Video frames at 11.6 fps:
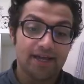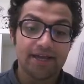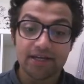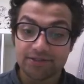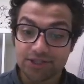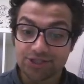
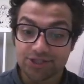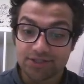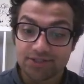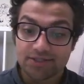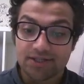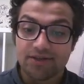In
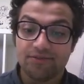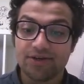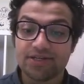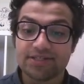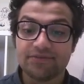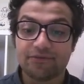addition,
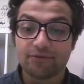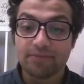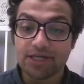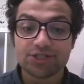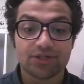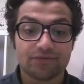there is
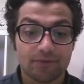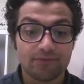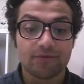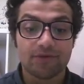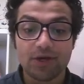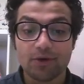information from
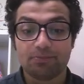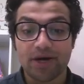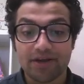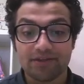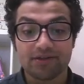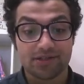the
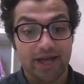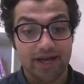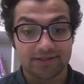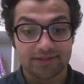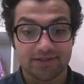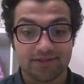NeoPython
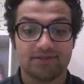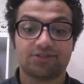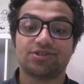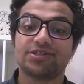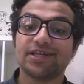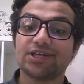client, the
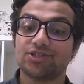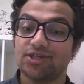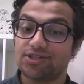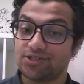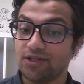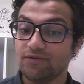transaction
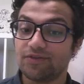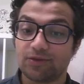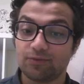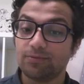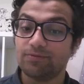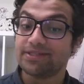itself
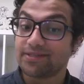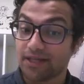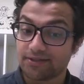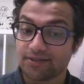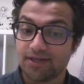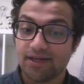that will be
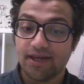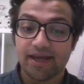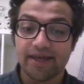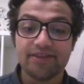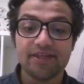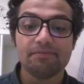sent,
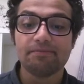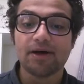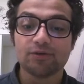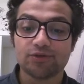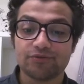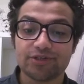and the
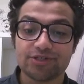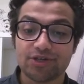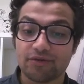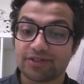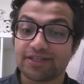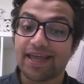amount of
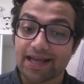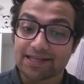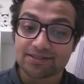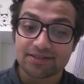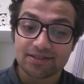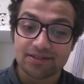reserved
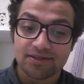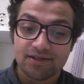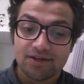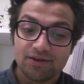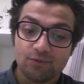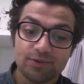gas.
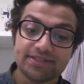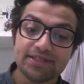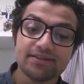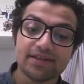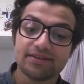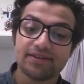We
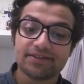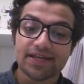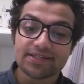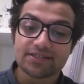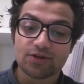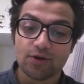see that the
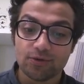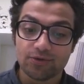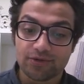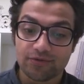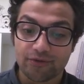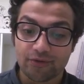test
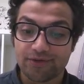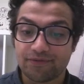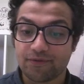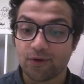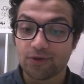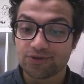call for the
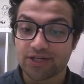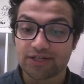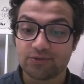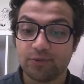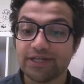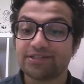
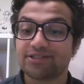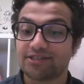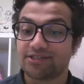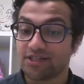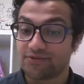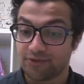contract went
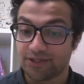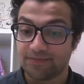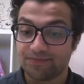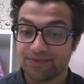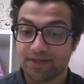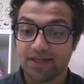successfully.
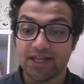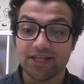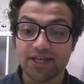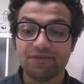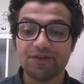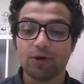
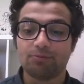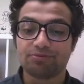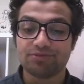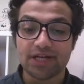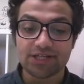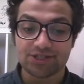11
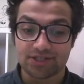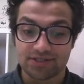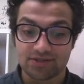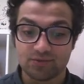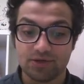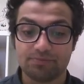
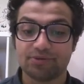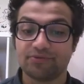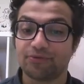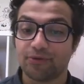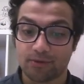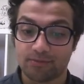operations were
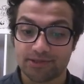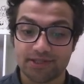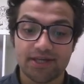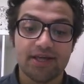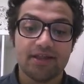performed.